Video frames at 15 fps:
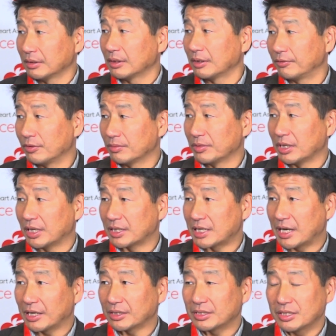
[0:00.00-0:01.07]
from the
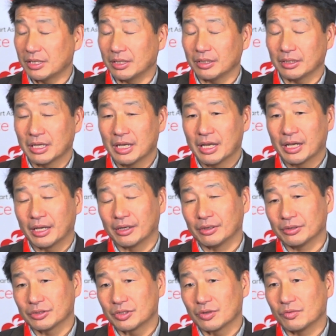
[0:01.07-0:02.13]
attack-seq and
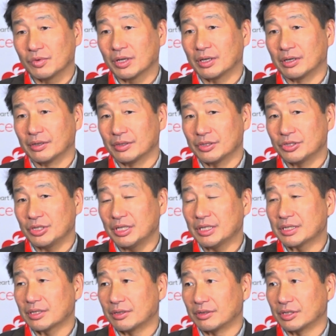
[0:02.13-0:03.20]
also what are the genes
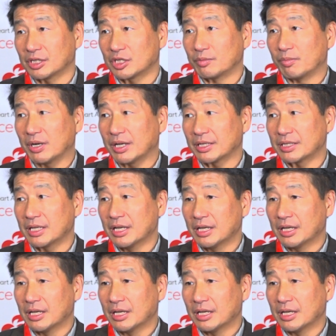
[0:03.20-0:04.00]
that are expressed